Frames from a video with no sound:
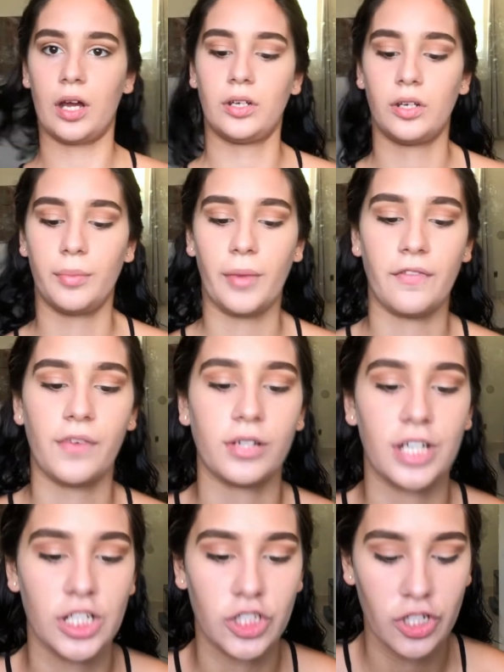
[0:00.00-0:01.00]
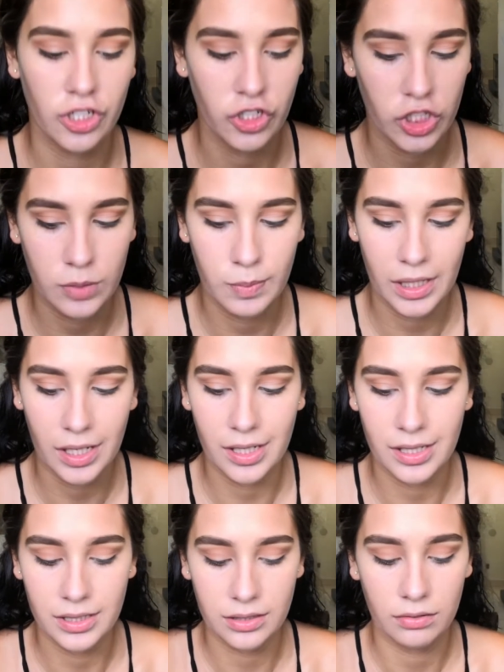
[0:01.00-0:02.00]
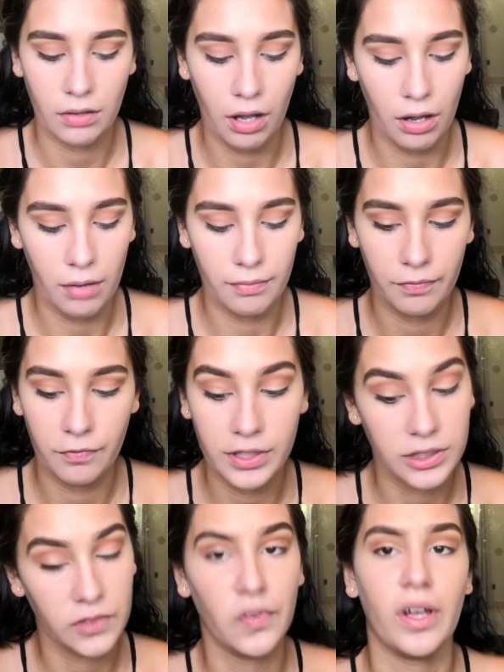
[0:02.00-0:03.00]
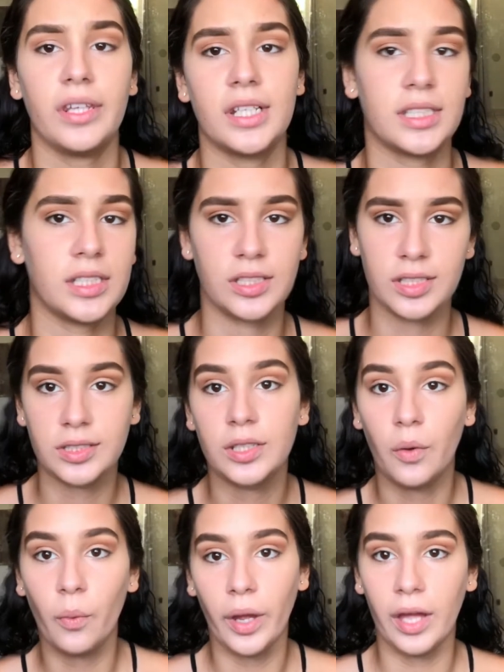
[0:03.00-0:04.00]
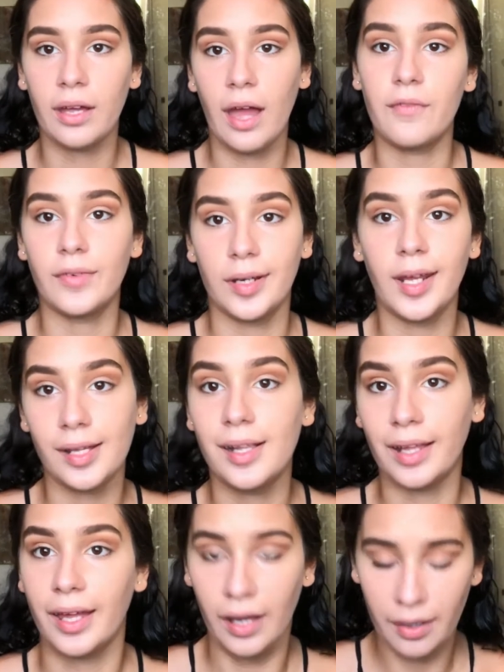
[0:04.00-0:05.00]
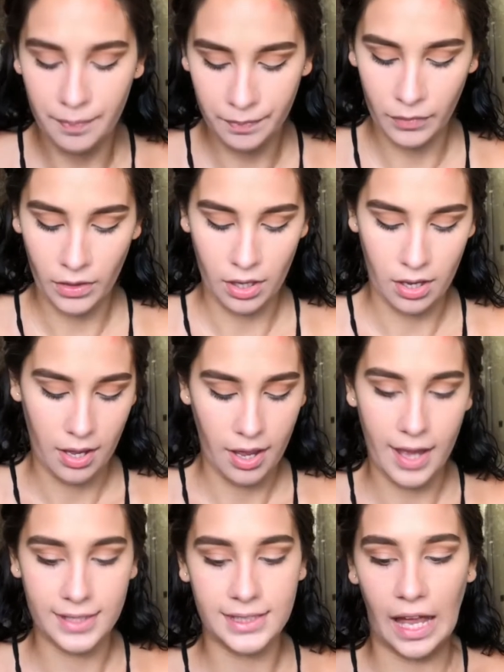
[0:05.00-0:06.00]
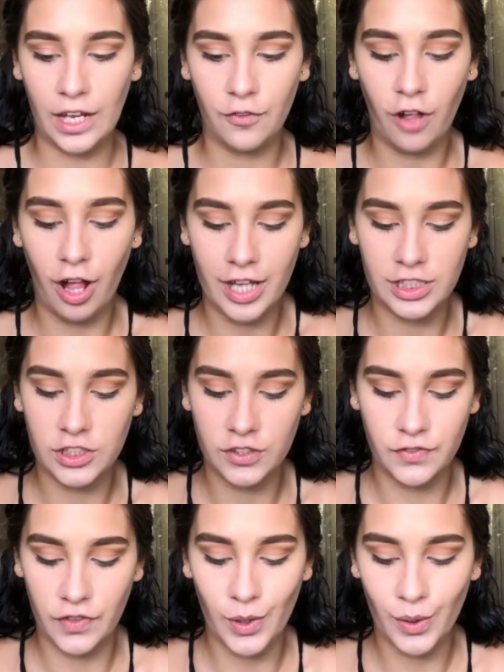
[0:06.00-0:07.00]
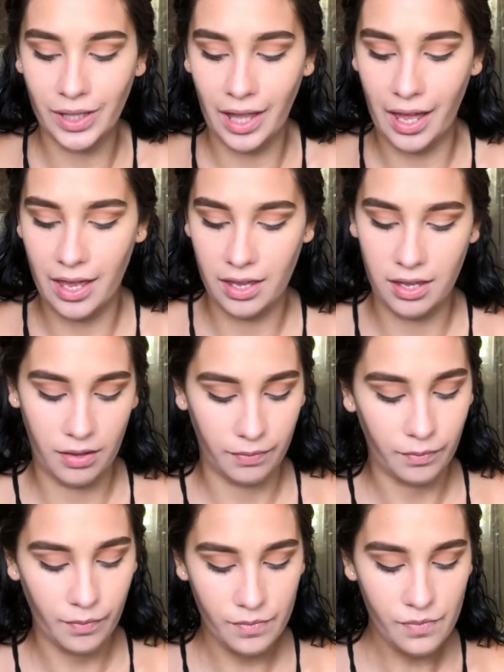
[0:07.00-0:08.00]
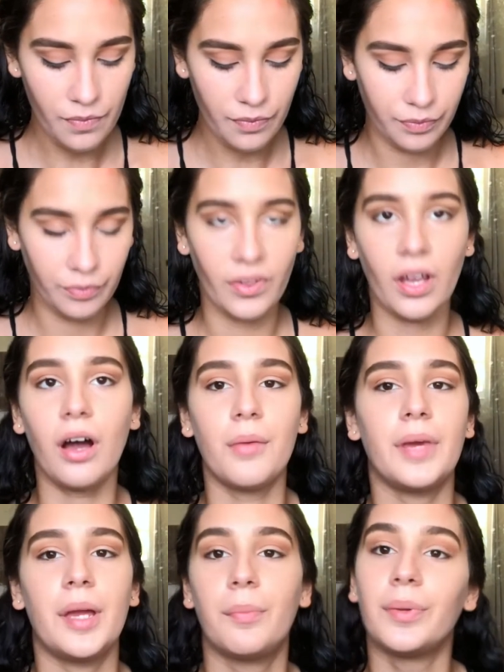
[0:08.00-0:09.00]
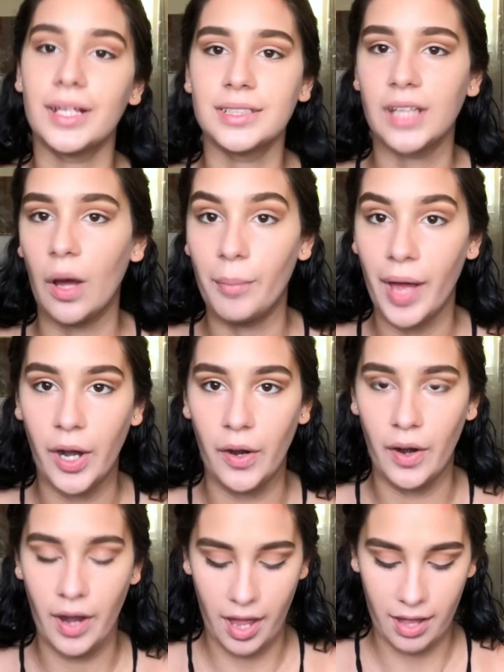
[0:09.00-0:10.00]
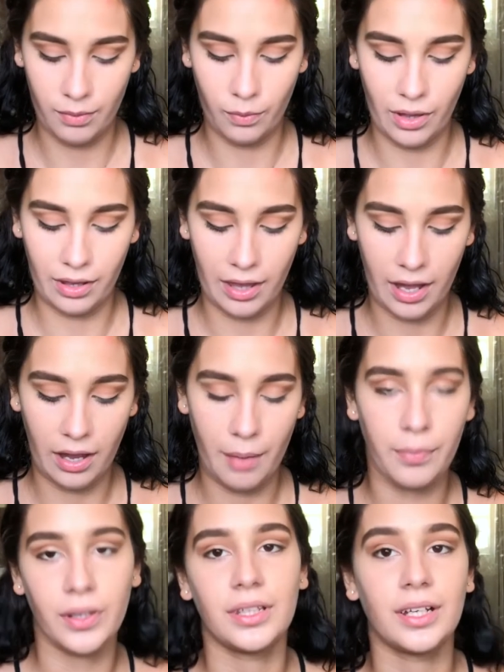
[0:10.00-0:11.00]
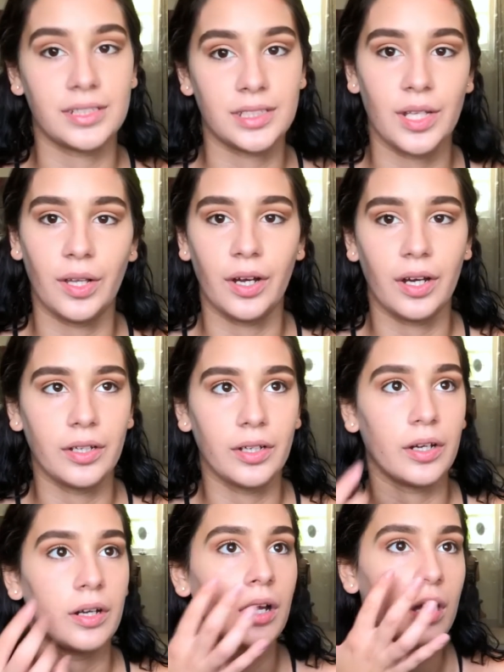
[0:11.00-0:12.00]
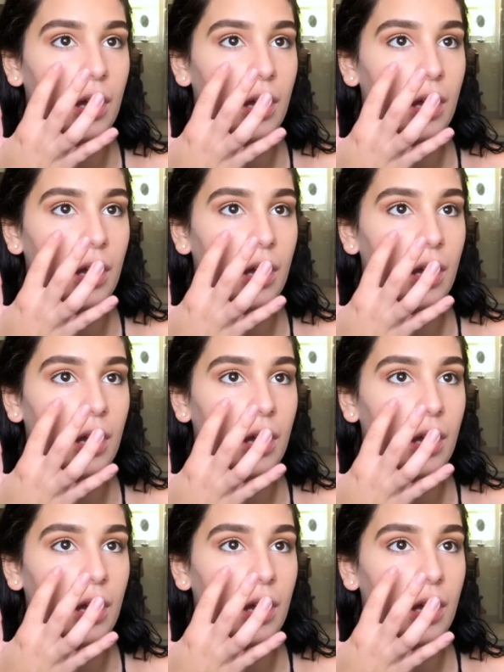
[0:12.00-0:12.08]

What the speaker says: under my foundation just because, first of all, this is just a quick everyday glam, and second of all, I just feel like it blends out better when like I put the concealer under.